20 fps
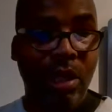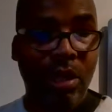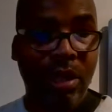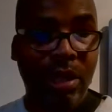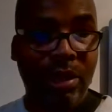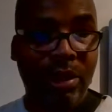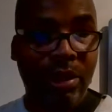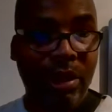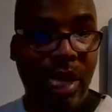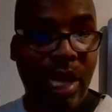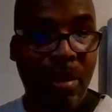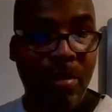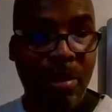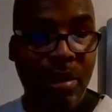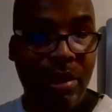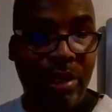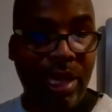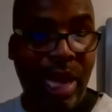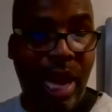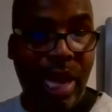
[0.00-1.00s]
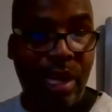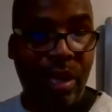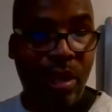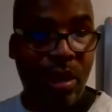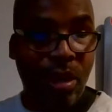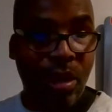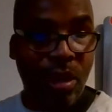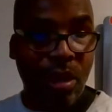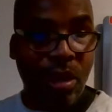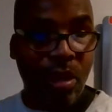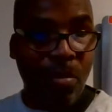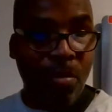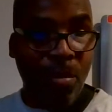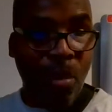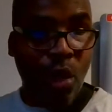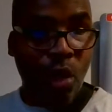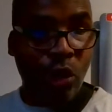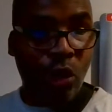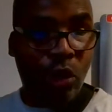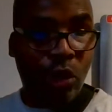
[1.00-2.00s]
the same exact
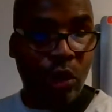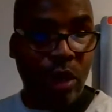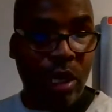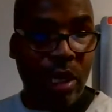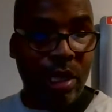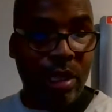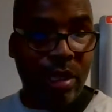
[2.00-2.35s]
merch